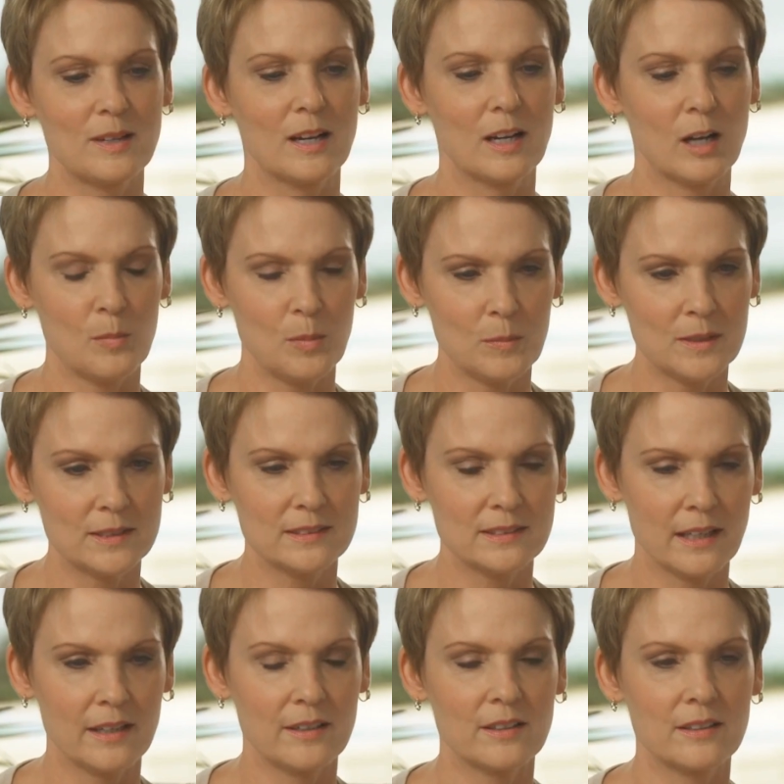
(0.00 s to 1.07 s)
A couple months
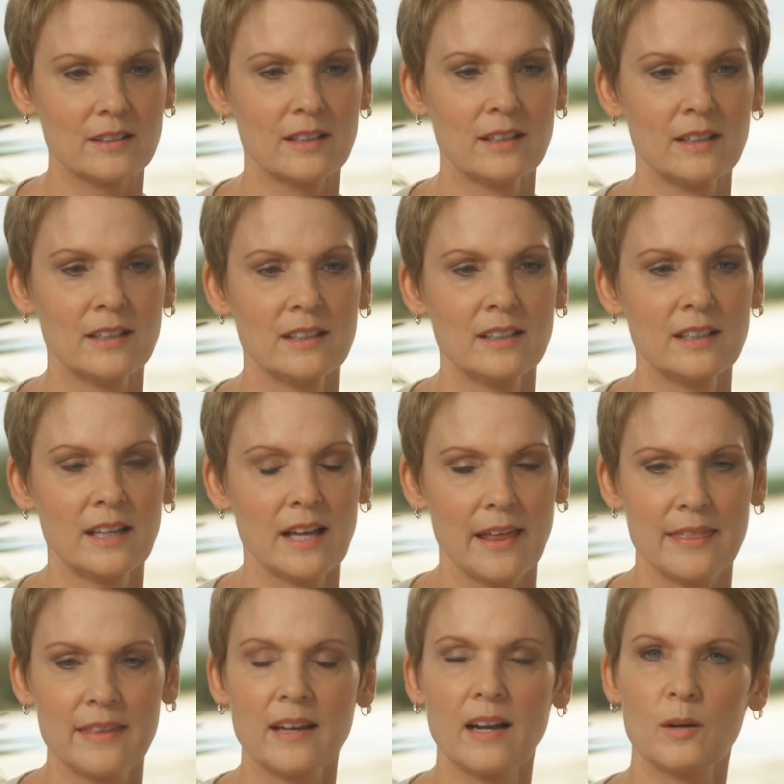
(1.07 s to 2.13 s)
later, I
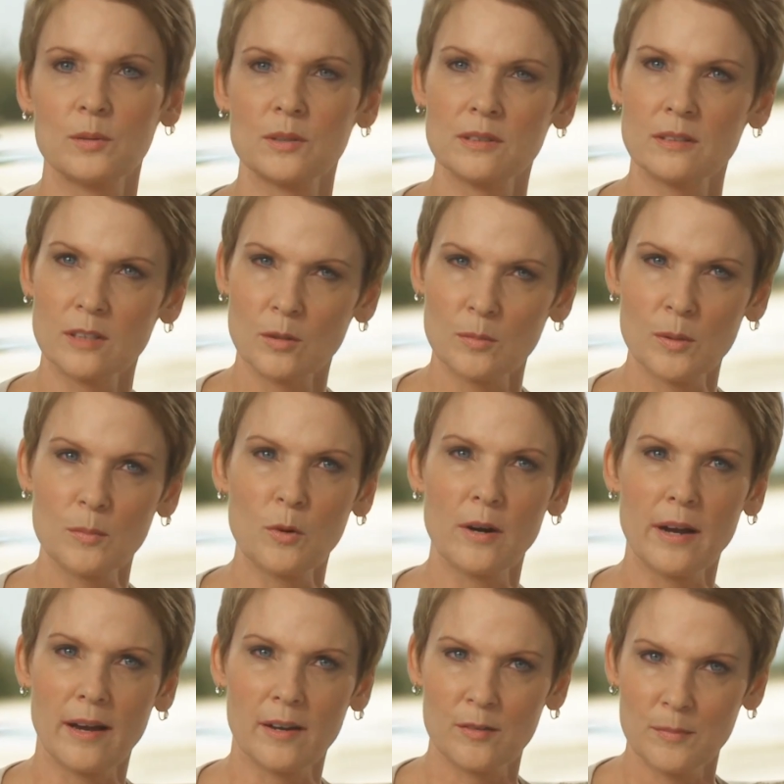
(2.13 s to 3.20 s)
think I was a little bit more
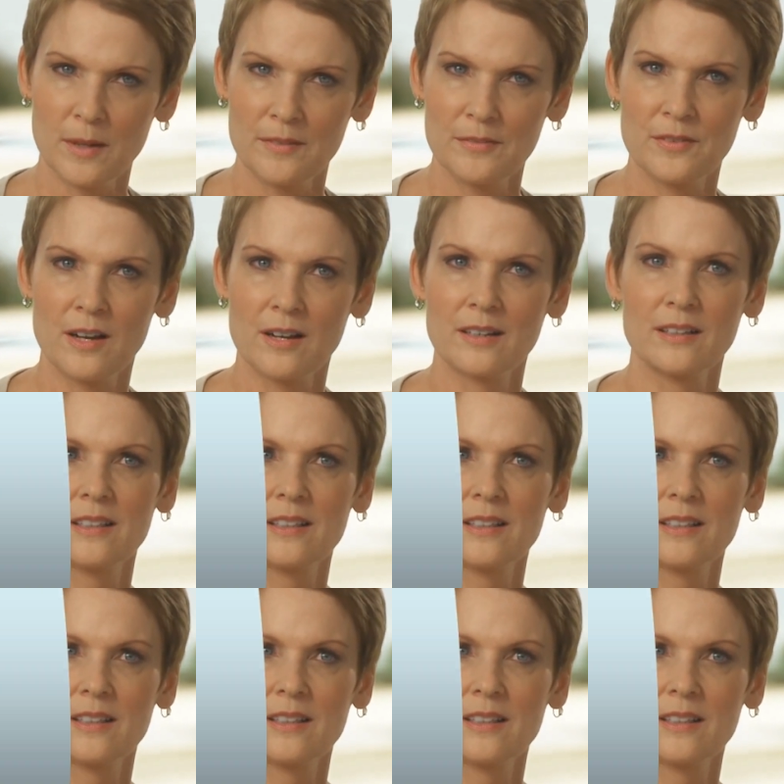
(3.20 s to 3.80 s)
out of my funk.